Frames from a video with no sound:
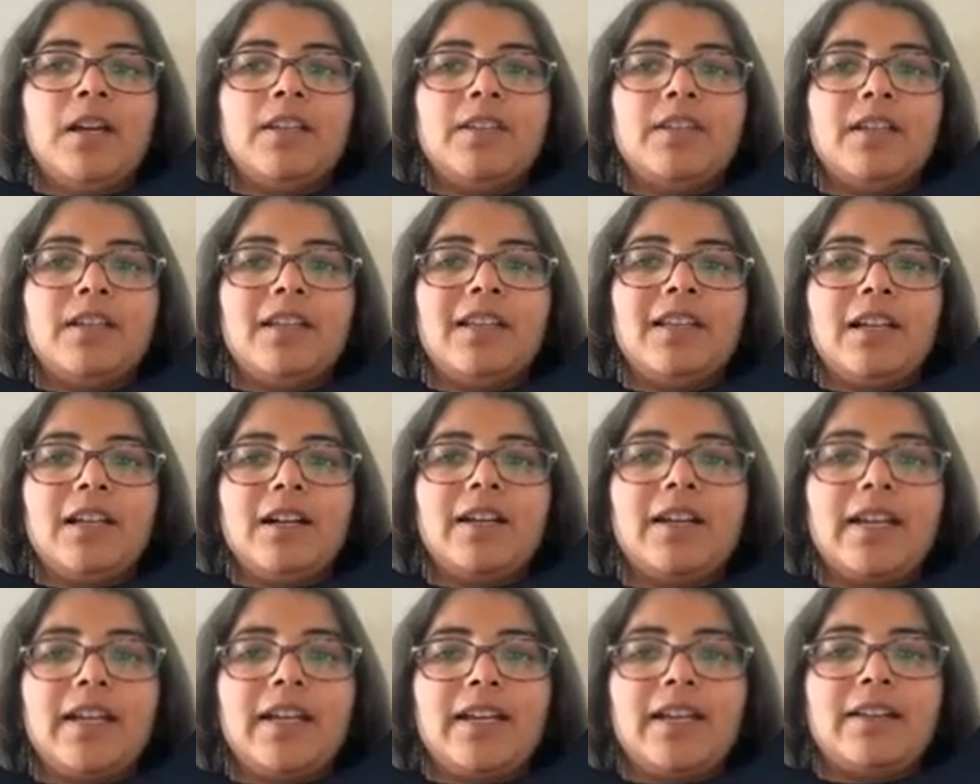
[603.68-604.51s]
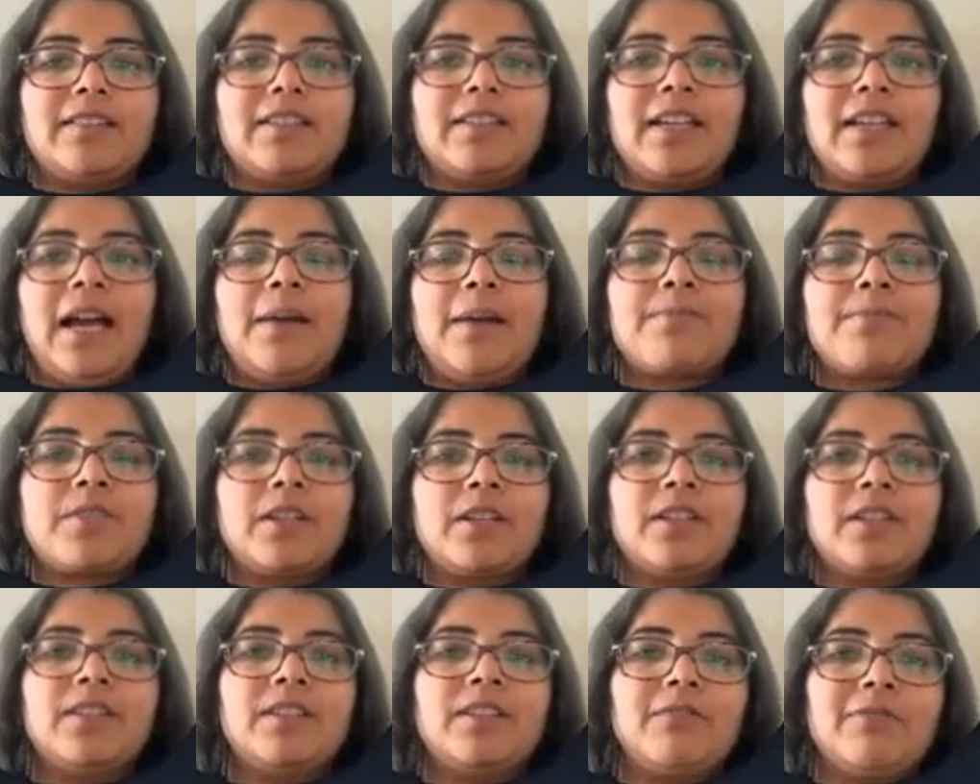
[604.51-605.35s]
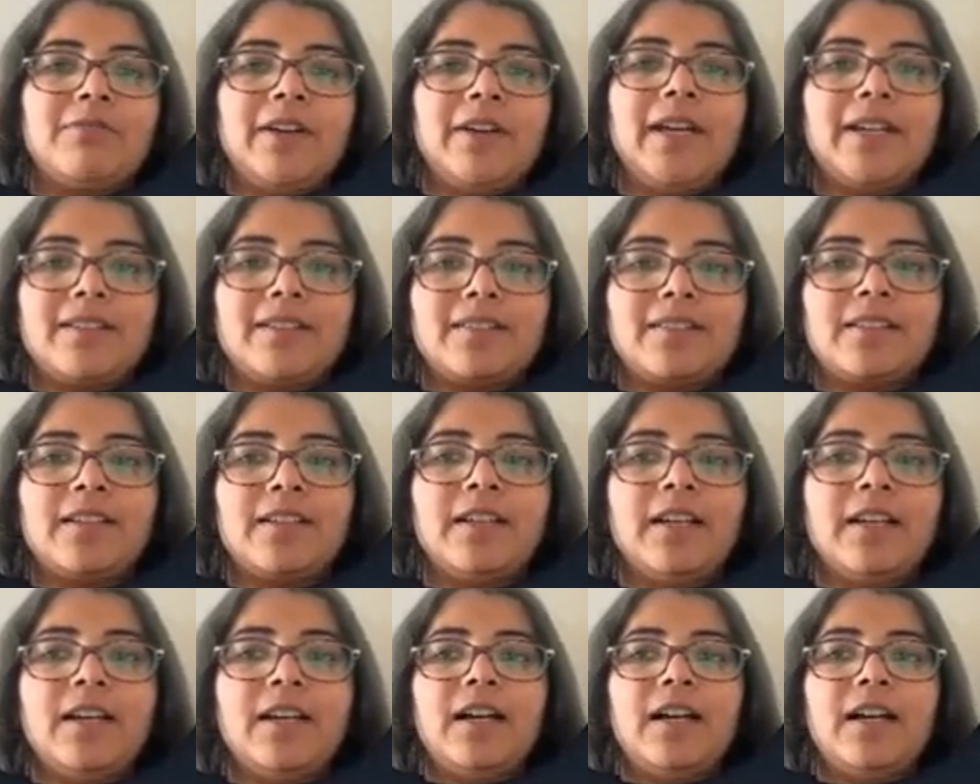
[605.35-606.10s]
the learning gets captured in the weights,